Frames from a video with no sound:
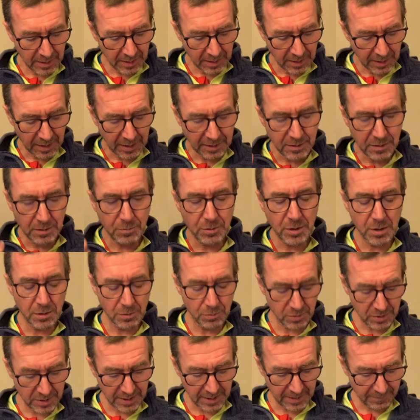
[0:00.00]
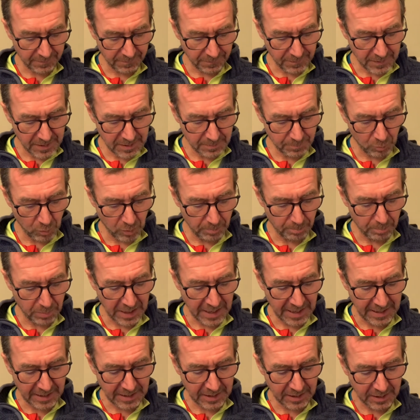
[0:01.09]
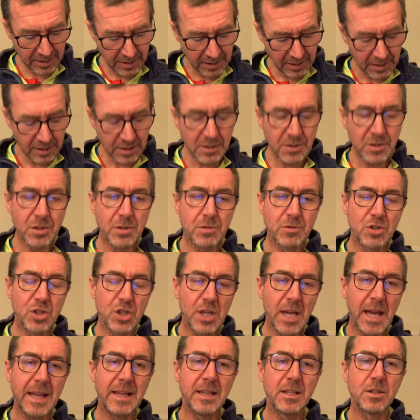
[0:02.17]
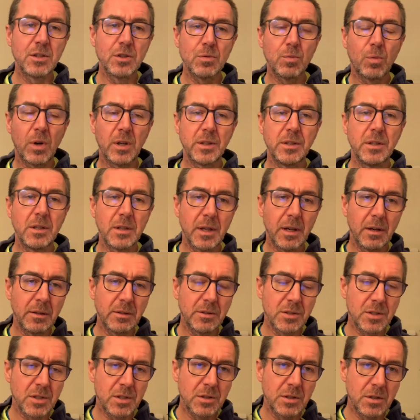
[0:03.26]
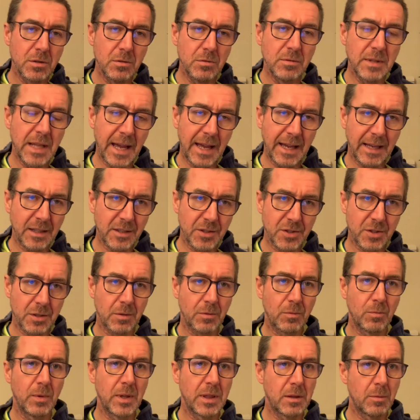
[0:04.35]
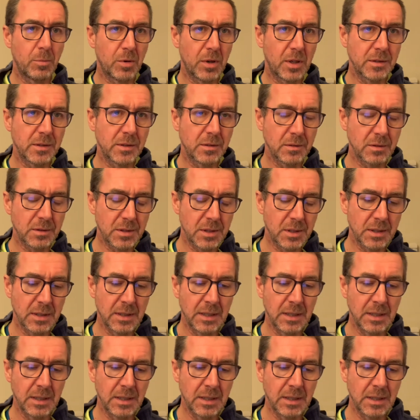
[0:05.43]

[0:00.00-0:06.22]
and you use that feedback to change what you're going to do next with the product.